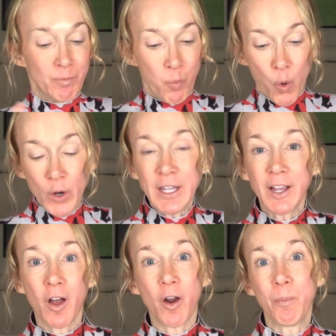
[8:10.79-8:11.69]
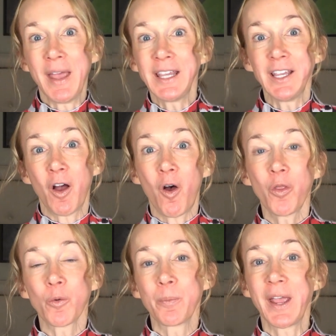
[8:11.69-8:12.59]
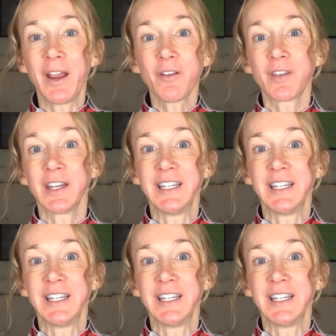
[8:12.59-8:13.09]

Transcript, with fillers: working on making all the repairs that